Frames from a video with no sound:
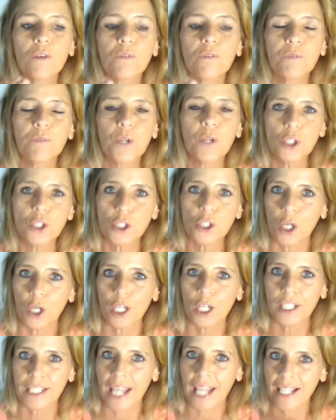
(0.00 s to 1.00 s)
Few
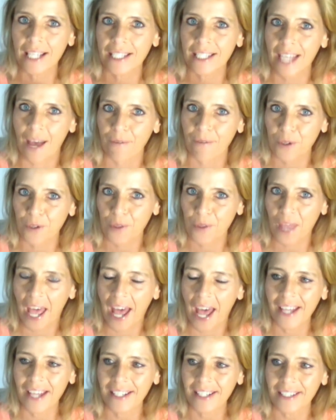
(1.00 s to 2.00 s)
short days after
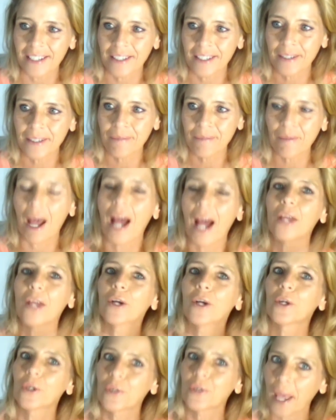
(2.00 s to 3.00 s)
that, I
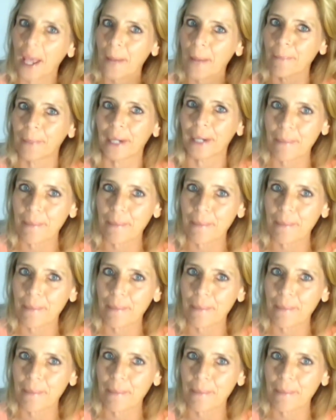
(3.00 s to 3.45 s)
earned that money